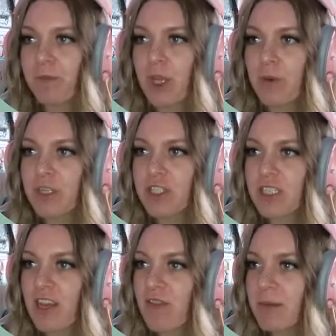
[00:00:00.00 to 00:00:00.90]
We
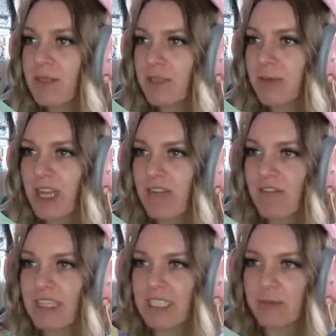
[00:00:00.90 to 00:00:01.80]
just gave them some like
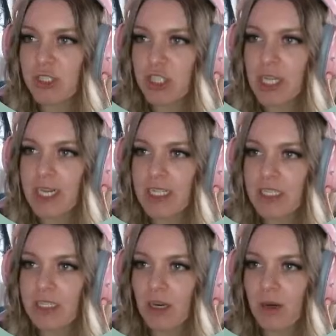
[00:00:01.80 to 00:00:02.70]
vending machines,
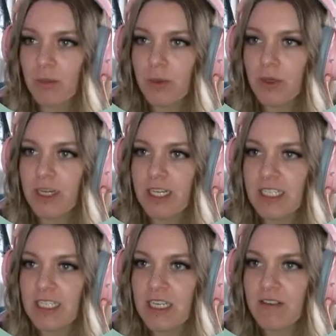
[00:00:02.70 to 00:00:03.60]
a dartboard, a
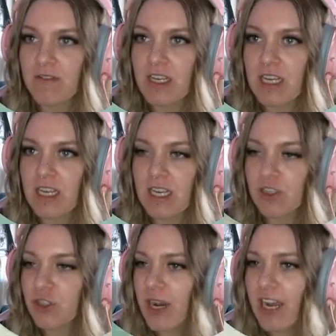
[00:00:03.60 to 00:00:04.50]
TV, a
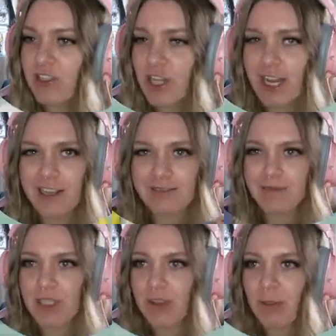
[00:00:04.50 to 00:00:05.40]
trash can,
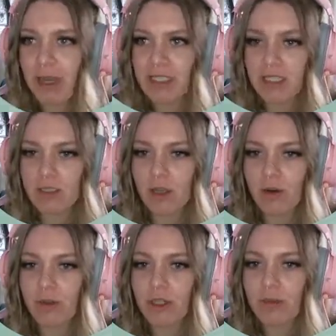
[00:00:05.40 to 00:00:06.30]
you know, the basics.
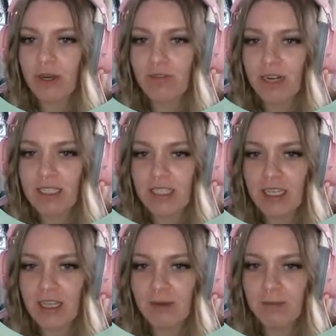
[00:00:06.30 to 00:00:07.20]
Oh, you know what I forgot to
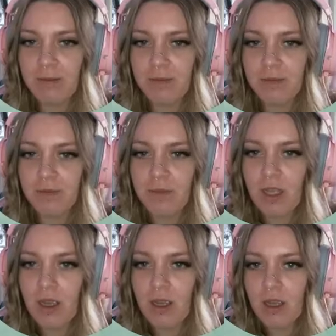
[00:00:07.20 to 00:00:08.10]
get them?
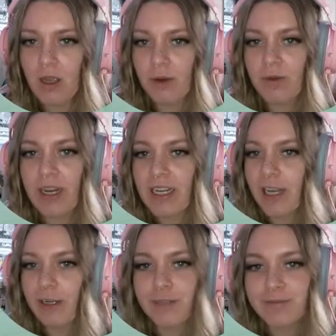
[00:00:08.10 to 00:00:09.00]
a
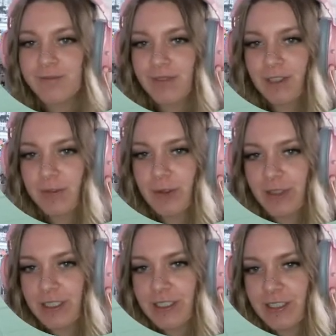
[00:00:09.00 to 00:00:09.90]
radiator, of
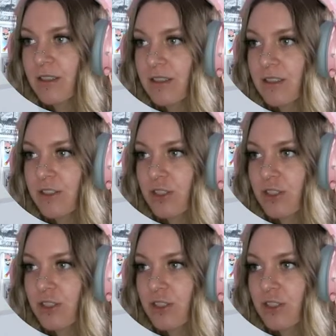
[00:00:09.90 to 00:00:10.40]
course.